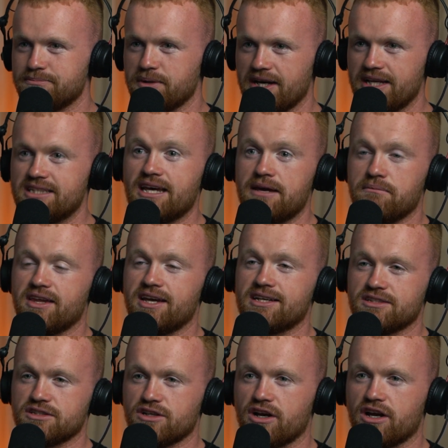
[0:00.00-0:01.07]
But same thing.
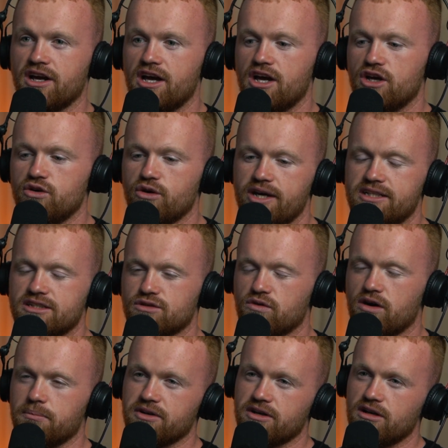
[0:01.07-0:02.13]
So it's like you're
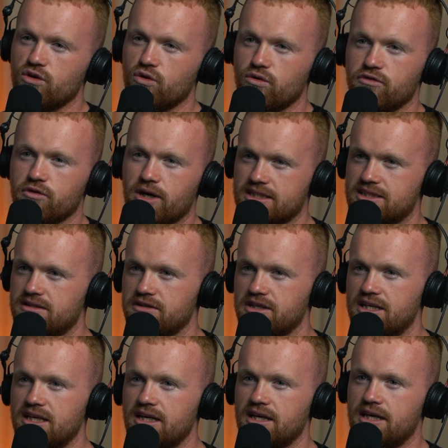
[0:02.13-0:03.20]
interrupting a lawful
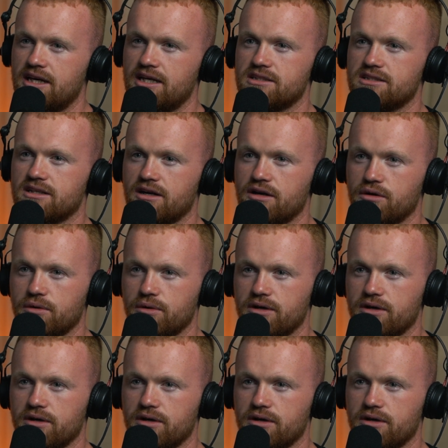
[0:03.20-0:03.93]
activity. So